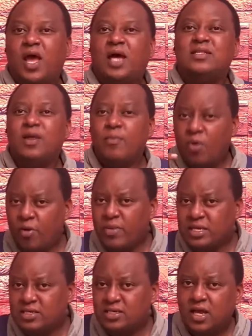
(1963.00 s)
and the
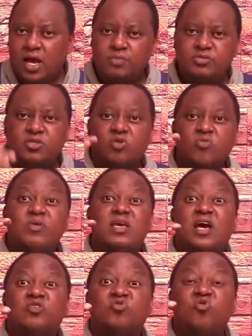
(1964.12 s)
moment Absalom
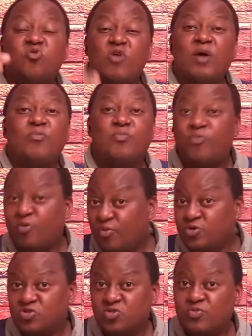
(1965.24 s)
began to grab
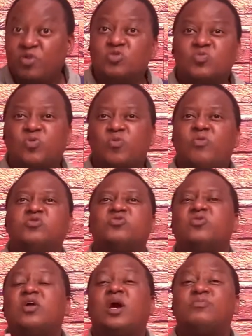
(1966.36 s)
promotion, because
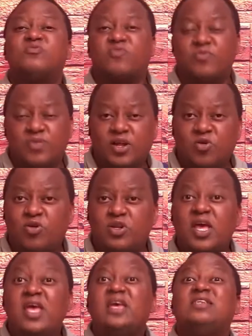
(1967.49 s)
promotion comes from the Lord,
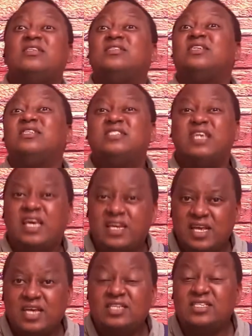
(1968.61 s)
it is his
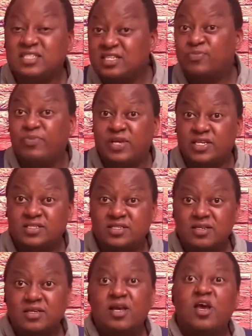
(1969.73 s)
area, it is his place.
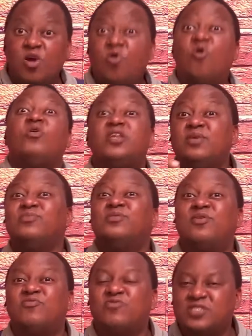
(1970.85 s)
God
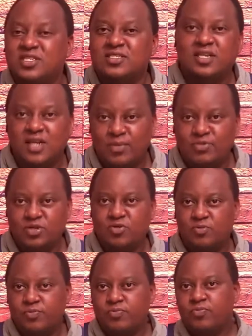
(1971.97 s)
himself resisted Absalom.
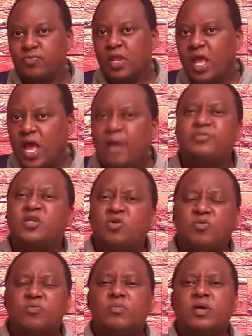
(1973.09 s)

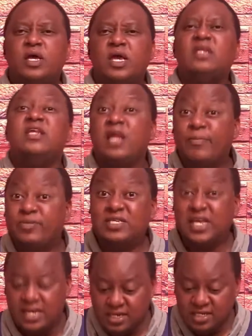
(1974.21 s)
Absalom ended up
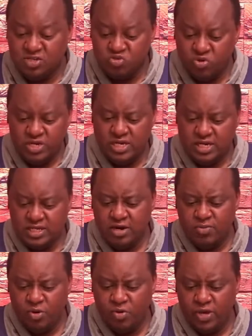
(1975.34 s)
dead, destroyed in a
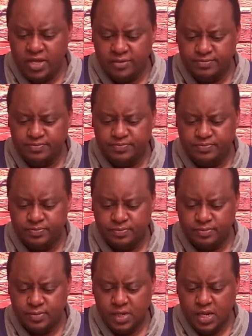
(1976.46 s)
terrible way.
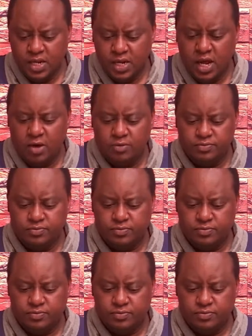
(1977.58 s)
Now,